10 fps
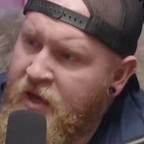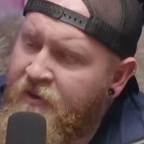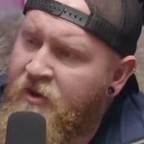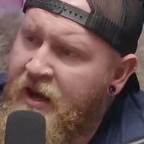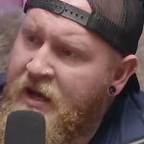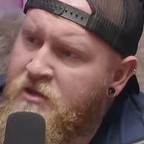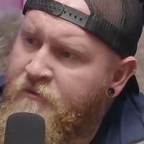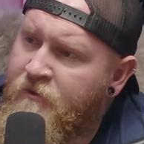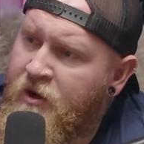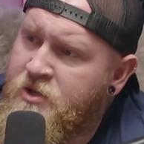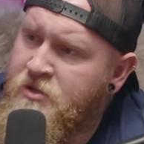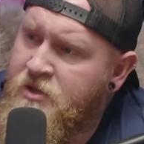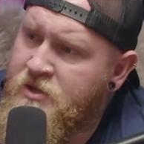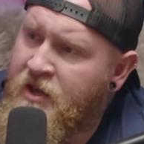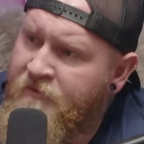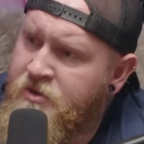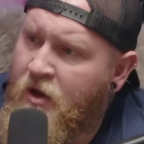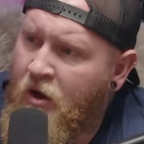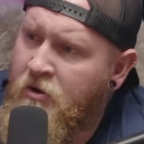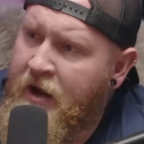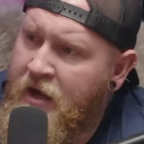They have an island for each of these. They have a dog